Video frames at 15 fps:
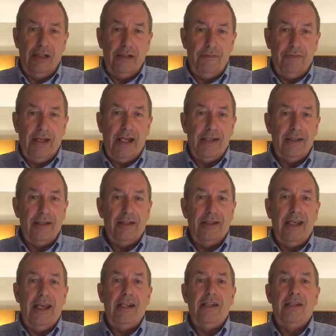If that's the
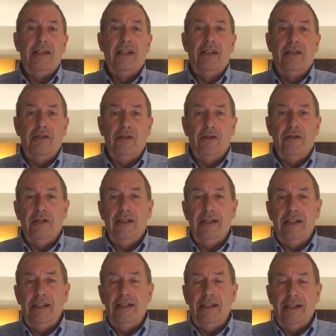case, you're going to
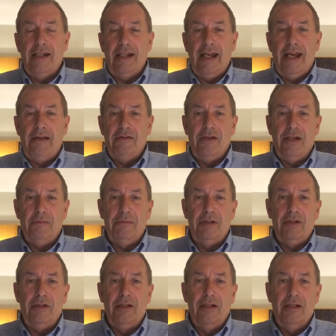need the account
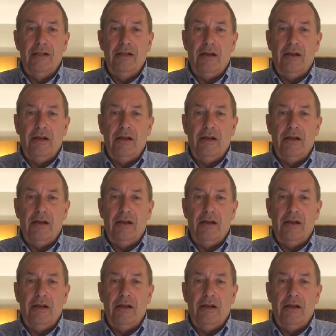number